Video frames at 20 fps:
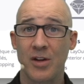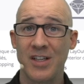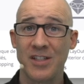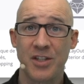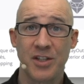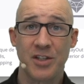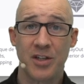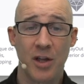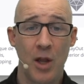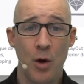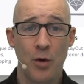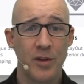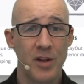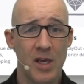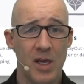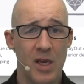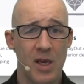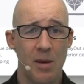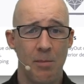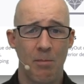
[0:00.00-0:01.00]
let's just load
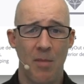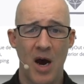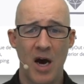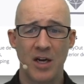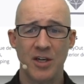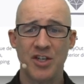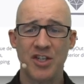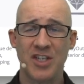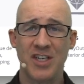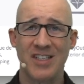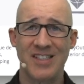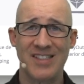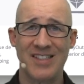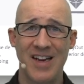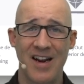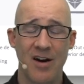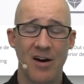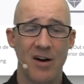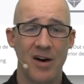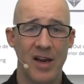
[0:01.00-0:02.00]
the Maj
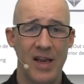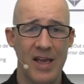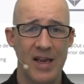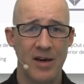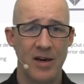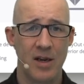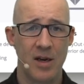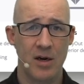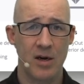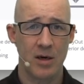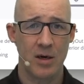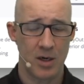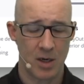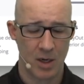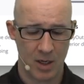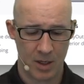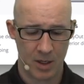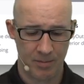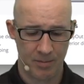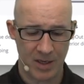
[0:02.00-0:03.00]
Stair in here.
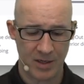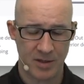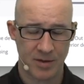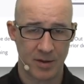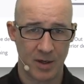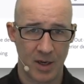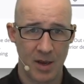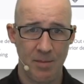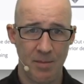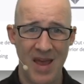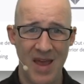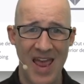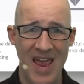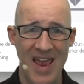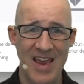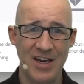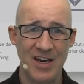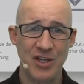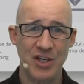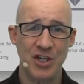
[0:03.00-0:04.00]
It's
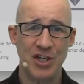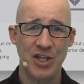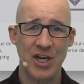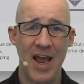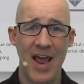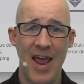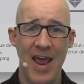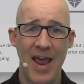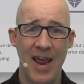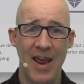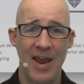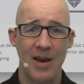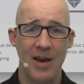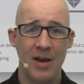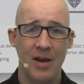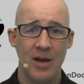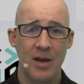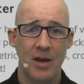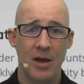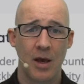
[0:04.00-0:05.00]
M-A-J
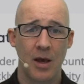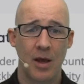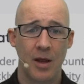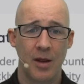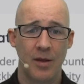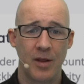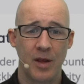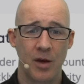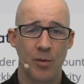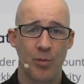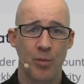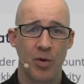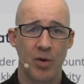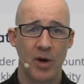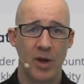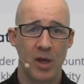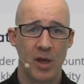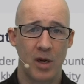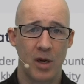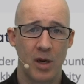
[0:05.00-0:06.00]
that you're
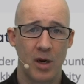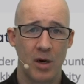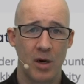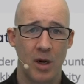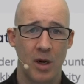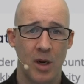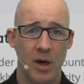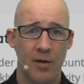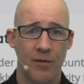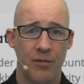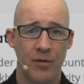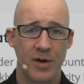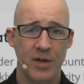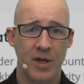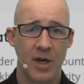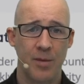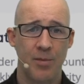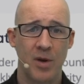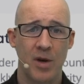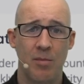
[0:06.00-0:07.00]
putting in here. And if we
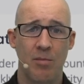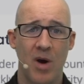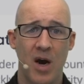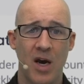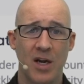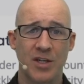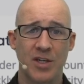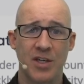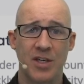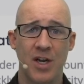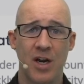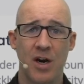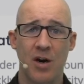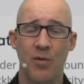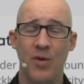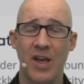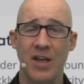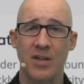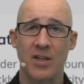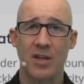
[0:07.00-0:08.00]
type in Maj Stair,
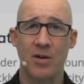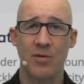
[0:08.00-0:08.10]
we can see